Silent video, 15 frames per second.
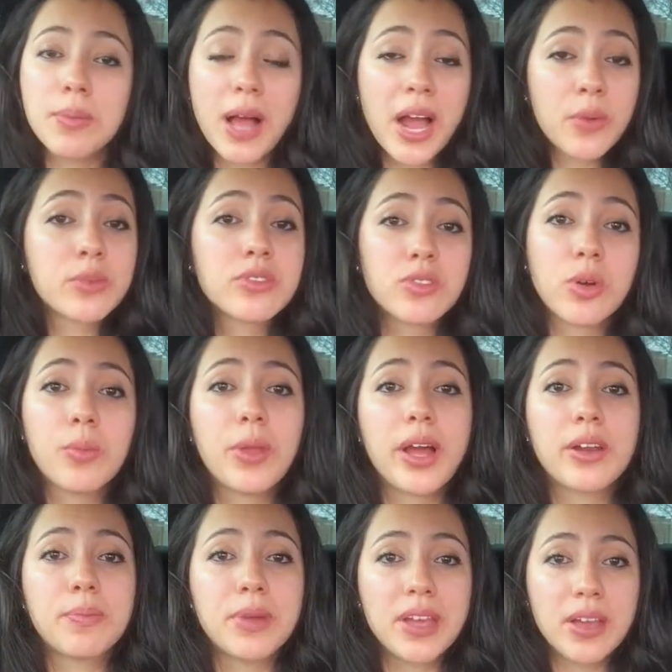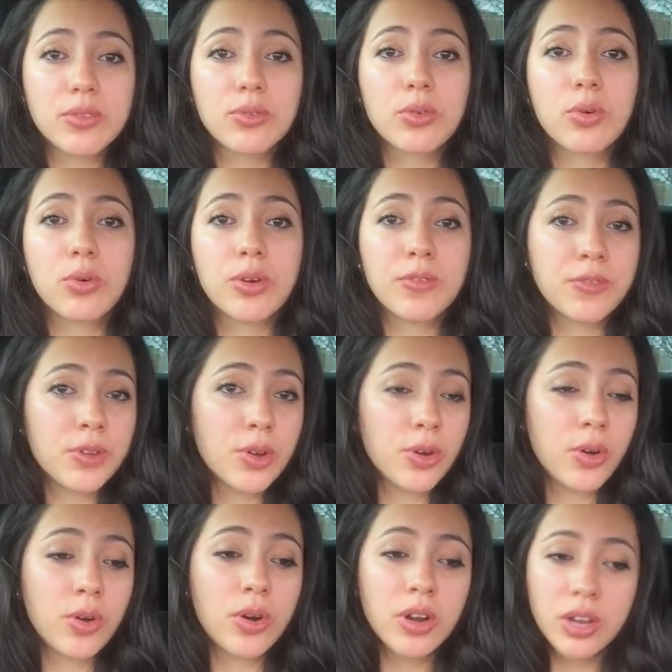I would still apply to PA school. If
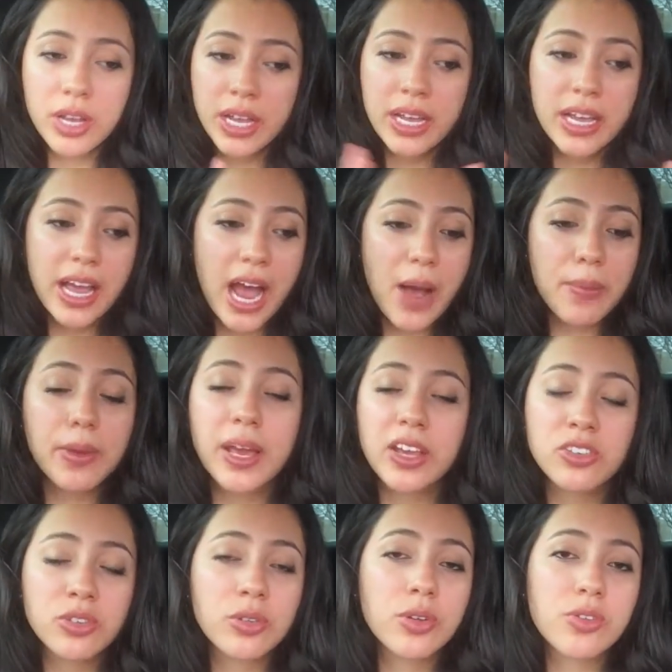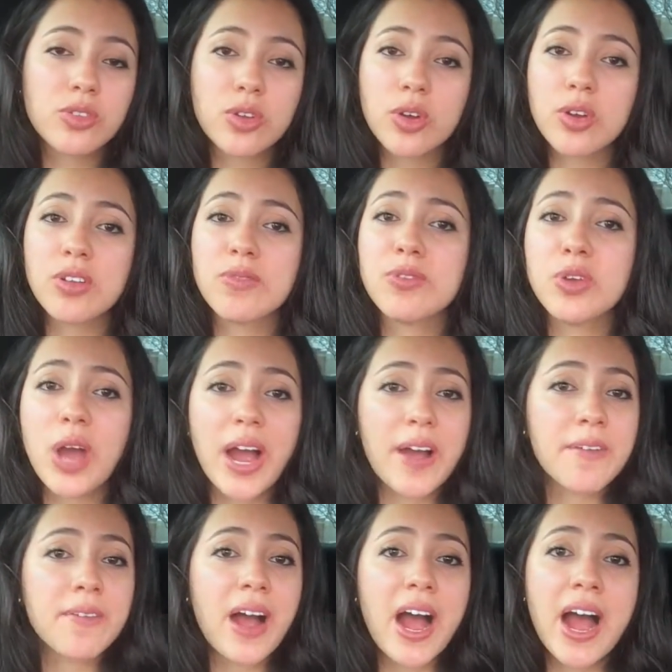your application looks good, if you
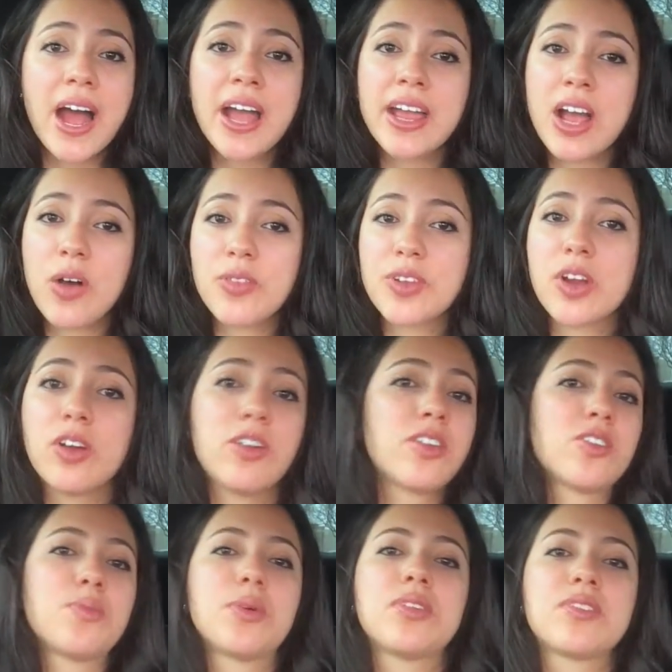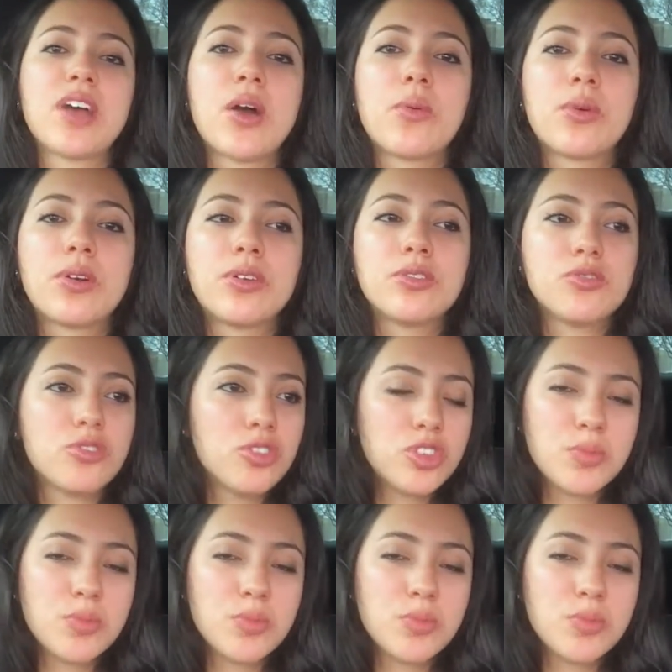have high healthcare experience hours, your